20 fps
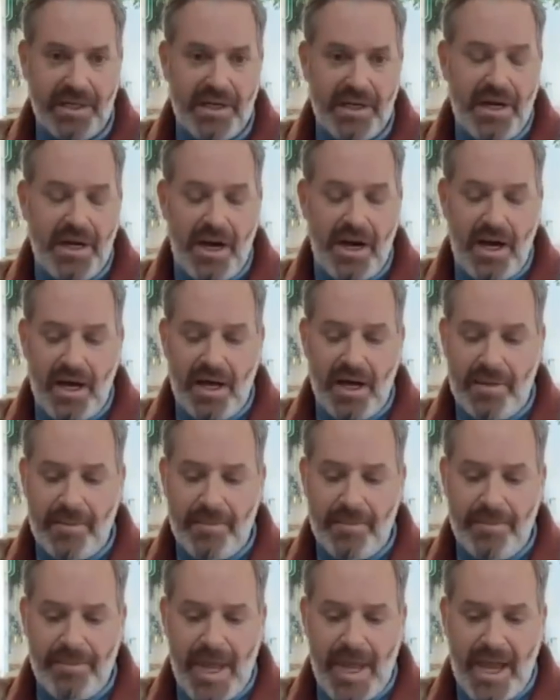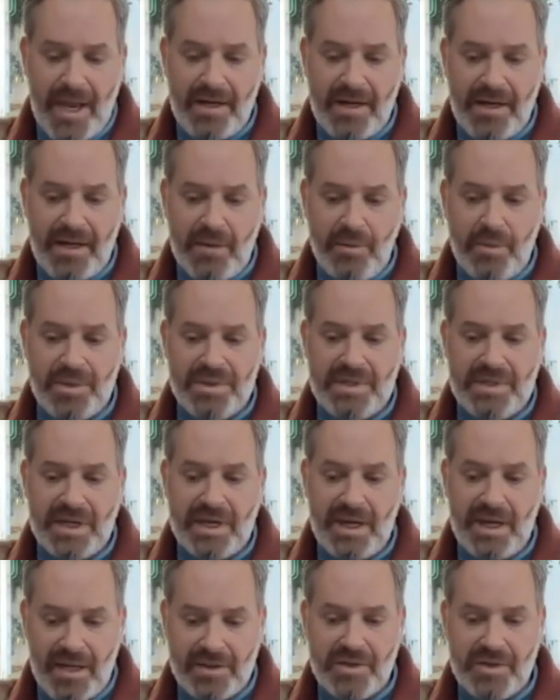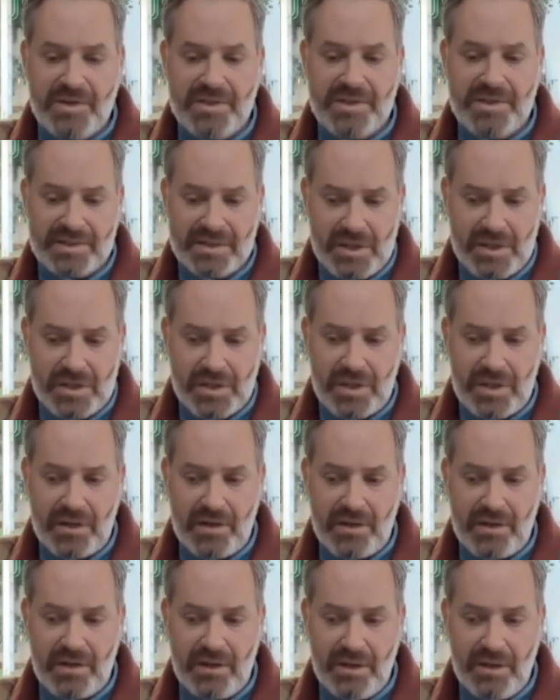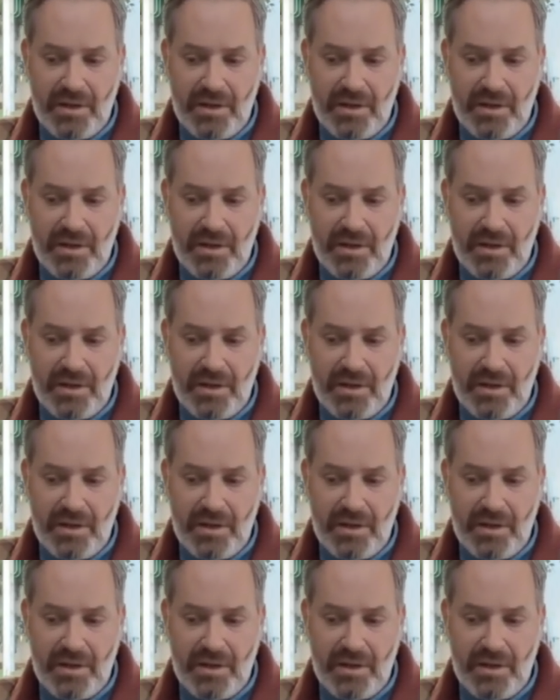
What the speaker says: And it was a conscious decision.